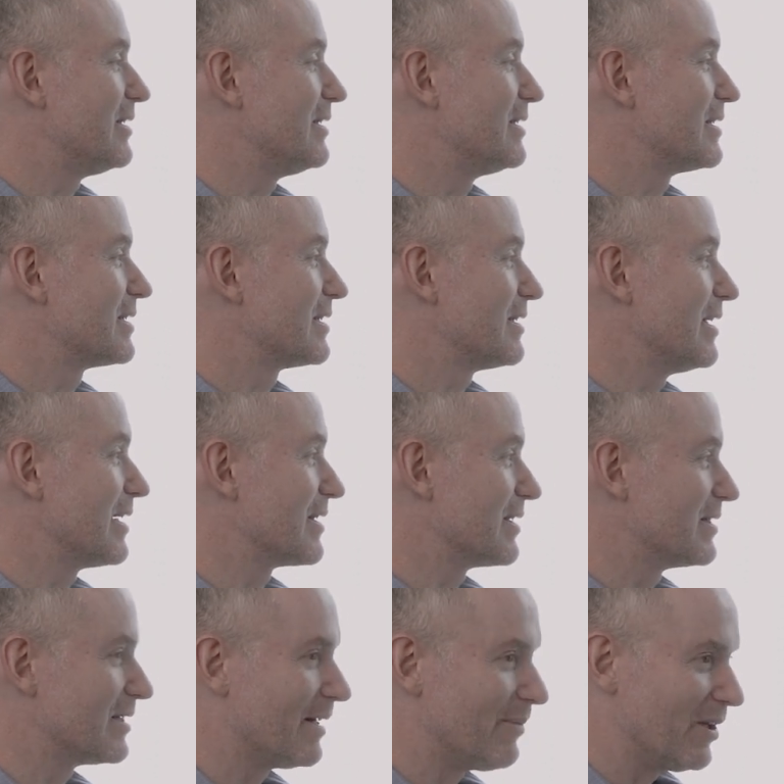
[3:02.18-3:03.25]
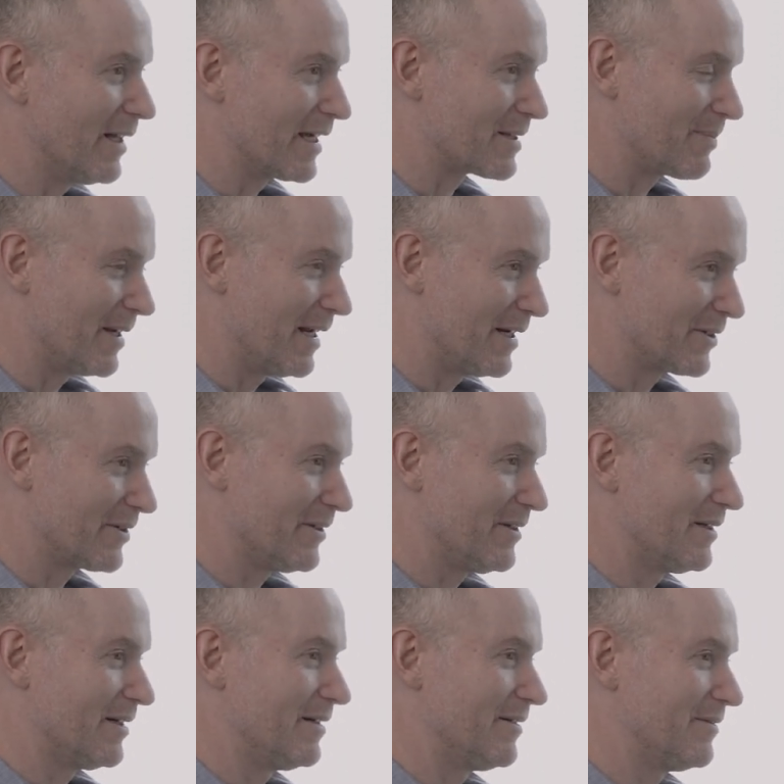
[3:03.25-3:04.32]
is like the double
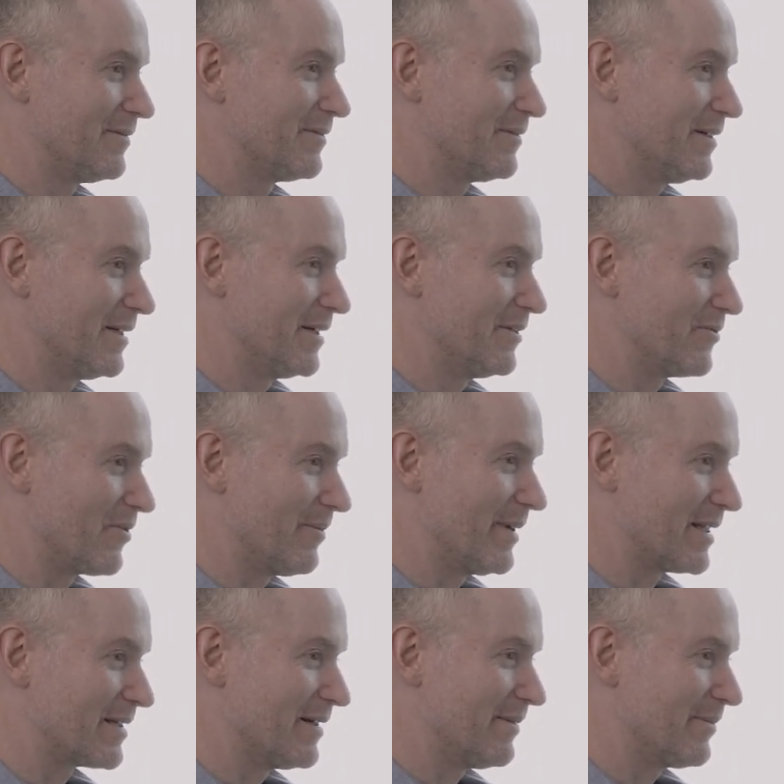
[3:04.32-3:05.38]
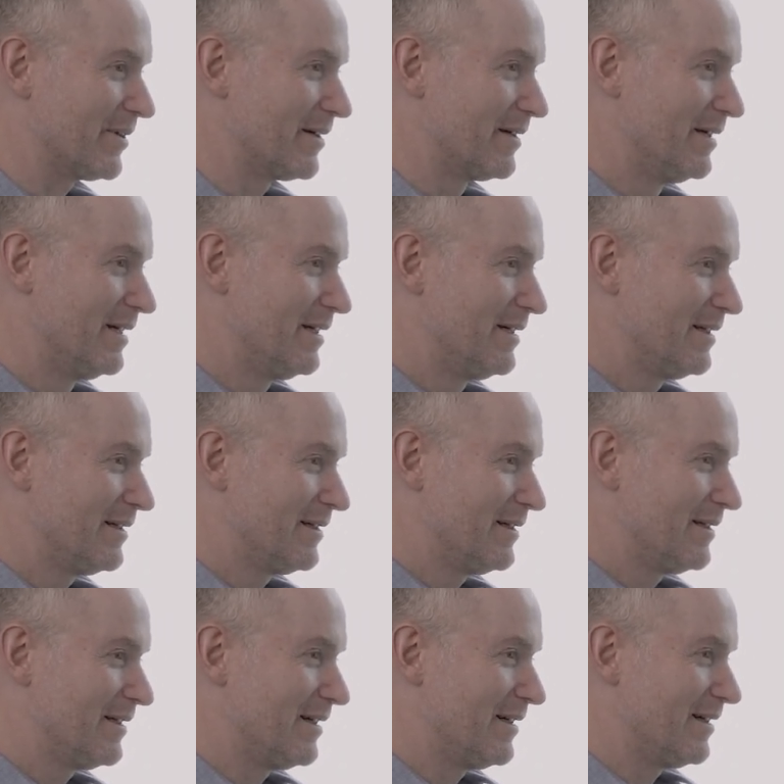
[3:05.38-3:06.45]
exponential of an enormous number.
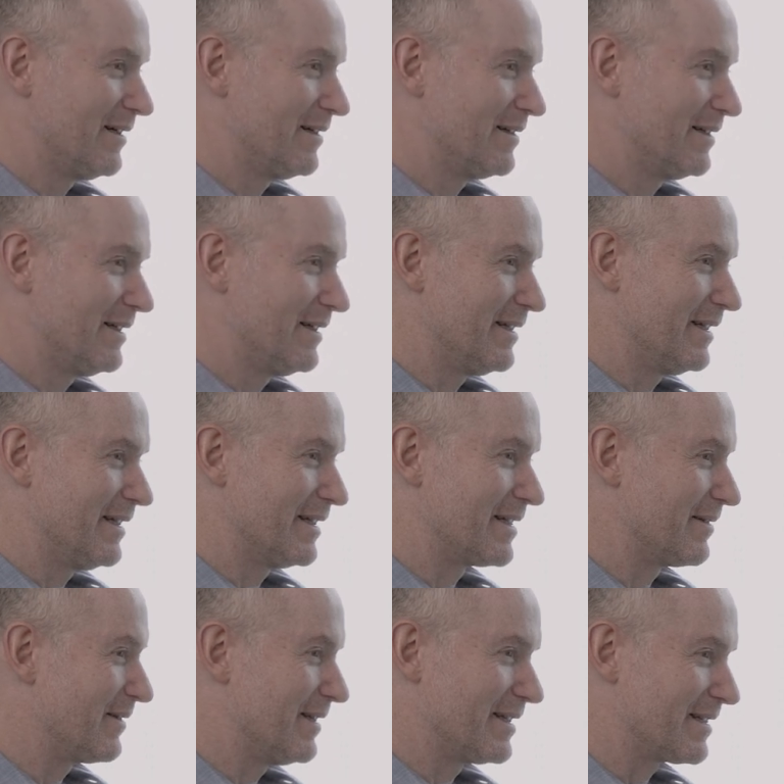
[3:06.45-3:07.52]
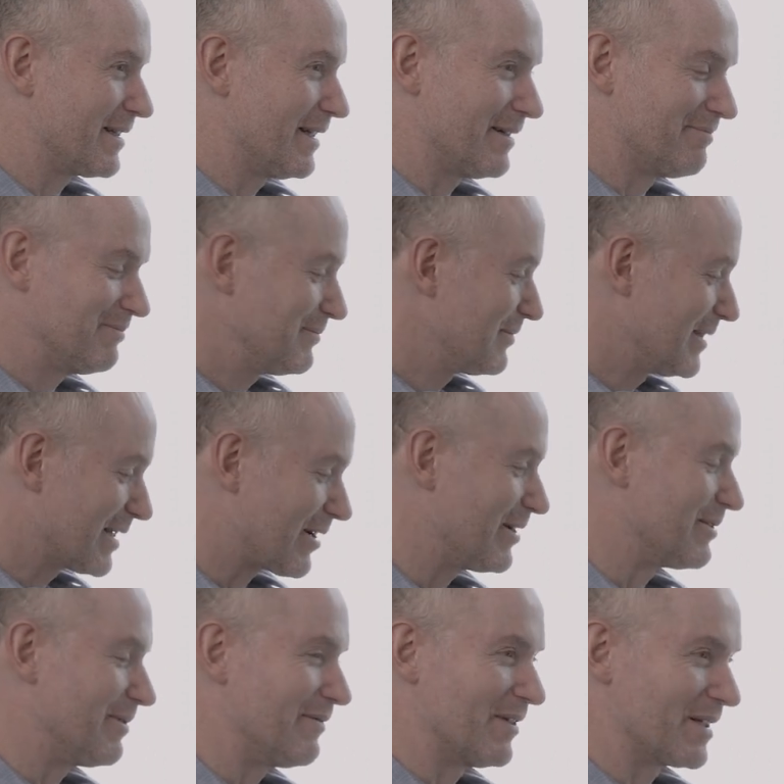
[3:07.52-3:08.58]
Uh, it, it's it's like it's
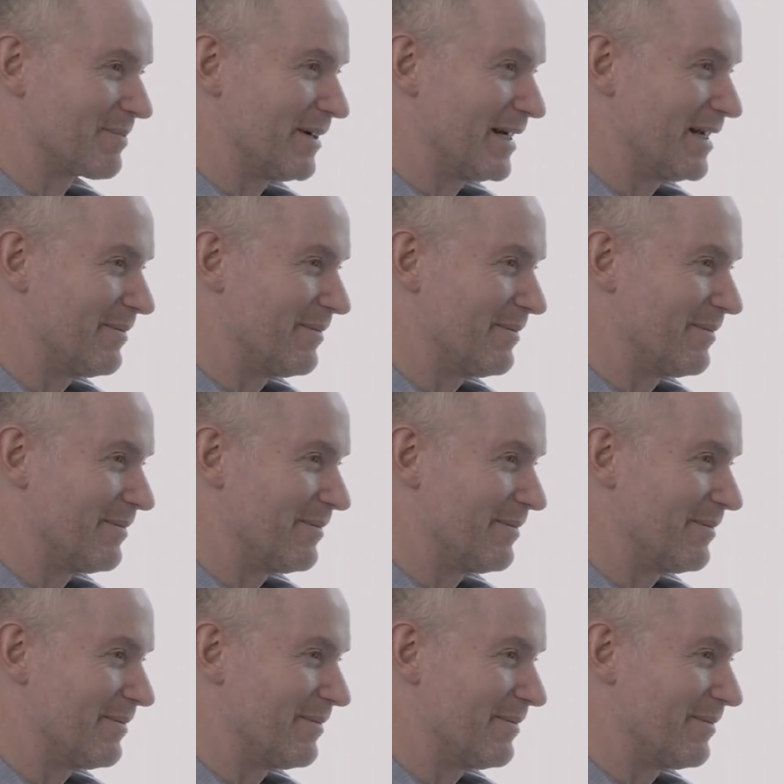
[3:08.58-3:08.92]
hard to even explain